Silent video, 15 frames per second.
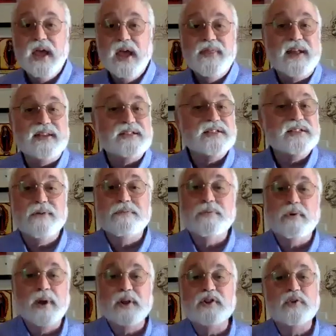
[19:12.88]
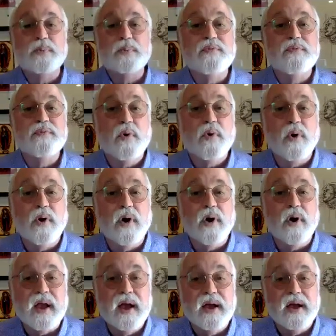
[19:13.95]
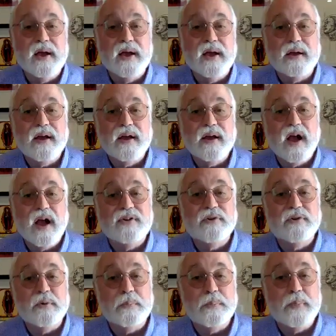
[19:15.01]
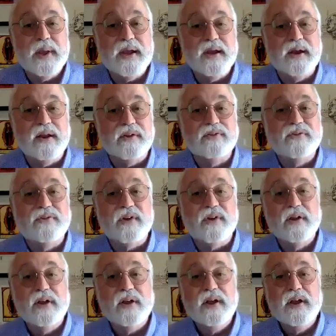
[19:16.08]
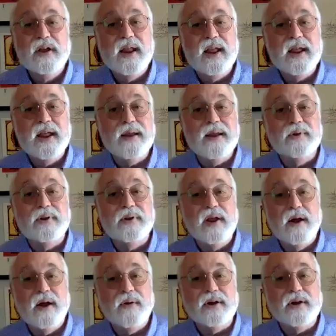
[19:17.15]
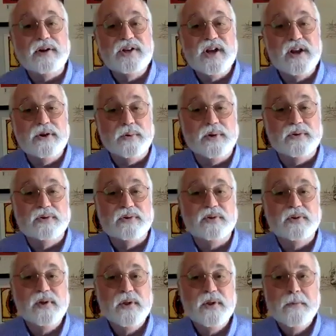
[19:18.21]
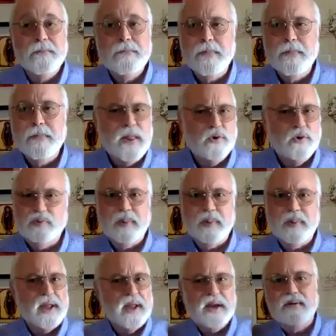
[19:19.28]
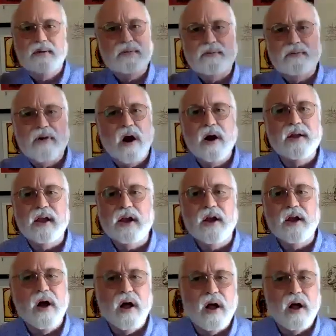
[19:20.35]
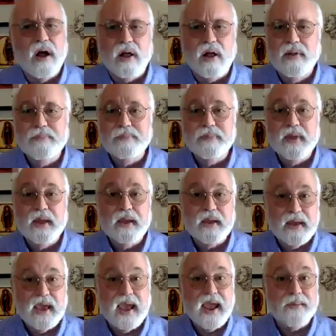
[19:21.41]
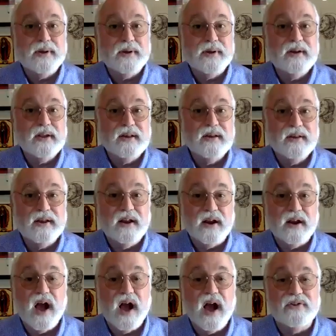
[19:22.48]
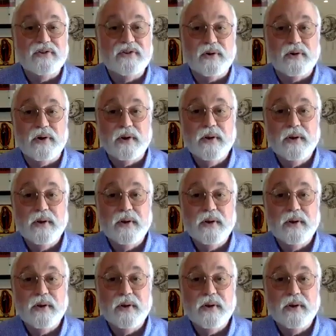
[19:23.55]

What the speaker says: That several months before, a concert pianist named Eric Genuis, who's played in Carnegie Hall, came and did a concert.